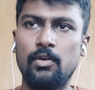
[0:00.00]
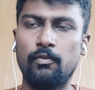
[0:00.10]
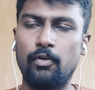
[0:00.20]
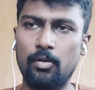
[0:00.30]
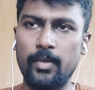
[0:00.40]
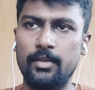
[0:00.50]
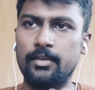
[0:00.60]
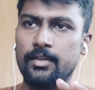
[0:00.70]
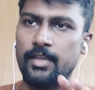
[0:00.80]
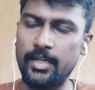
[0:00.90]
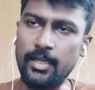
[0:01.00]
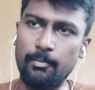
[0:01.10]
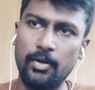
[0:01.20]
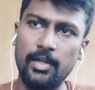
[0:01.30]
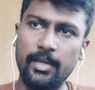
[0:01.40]
For me, getting
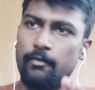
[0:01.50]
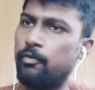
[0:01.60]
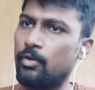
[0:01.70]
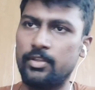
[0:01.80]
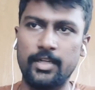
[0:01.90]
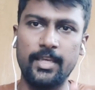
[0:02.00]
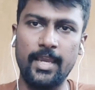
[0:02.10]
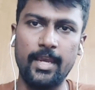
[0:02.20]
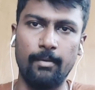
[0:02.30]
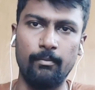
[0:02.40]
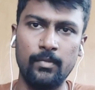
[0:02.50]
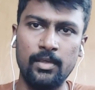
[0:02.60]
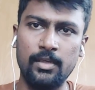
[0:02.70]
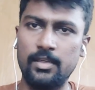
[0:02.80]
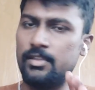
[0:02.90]
up early at 4:30 a.m.
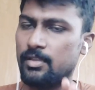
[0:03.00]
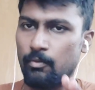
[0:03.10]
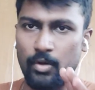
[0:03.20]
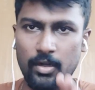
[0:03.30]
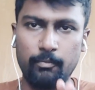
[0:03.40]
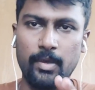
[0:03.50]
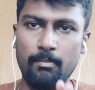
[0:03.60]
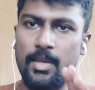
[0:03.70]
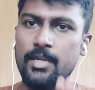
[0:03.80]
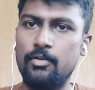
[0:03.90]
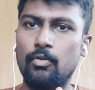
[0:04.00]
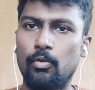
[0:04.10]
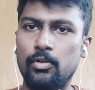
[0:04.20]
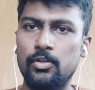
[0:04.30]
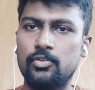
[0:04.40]
is one of my main goals.